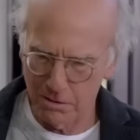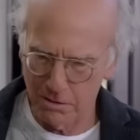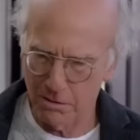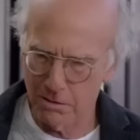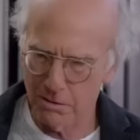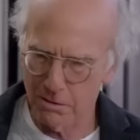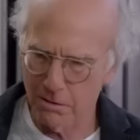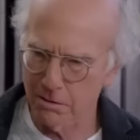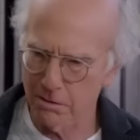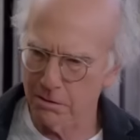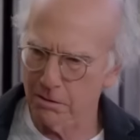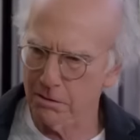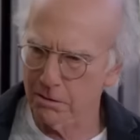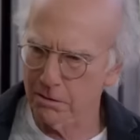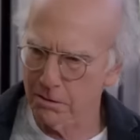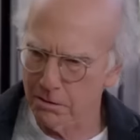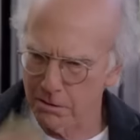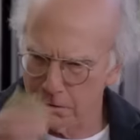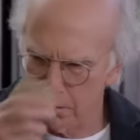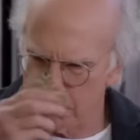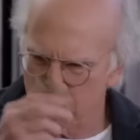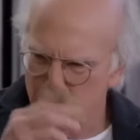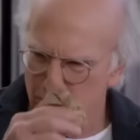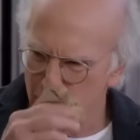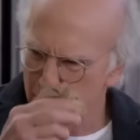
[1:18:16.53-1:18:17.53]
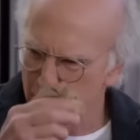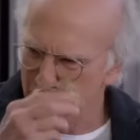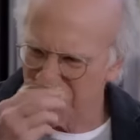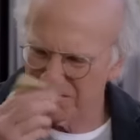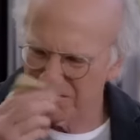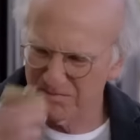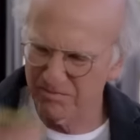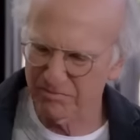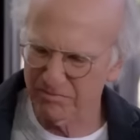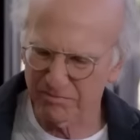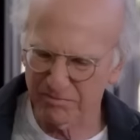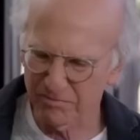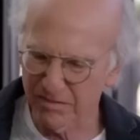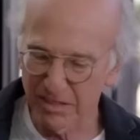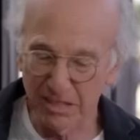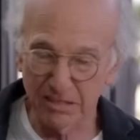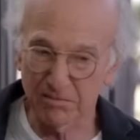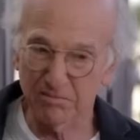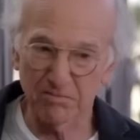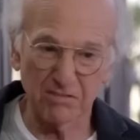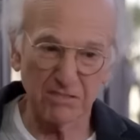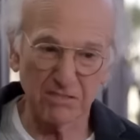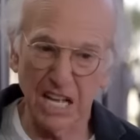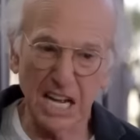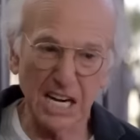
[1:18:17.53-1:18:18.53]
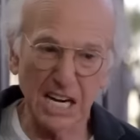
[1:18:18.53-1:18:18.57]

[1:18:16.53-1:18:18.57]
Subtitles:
nose test. What, are you out of your mind?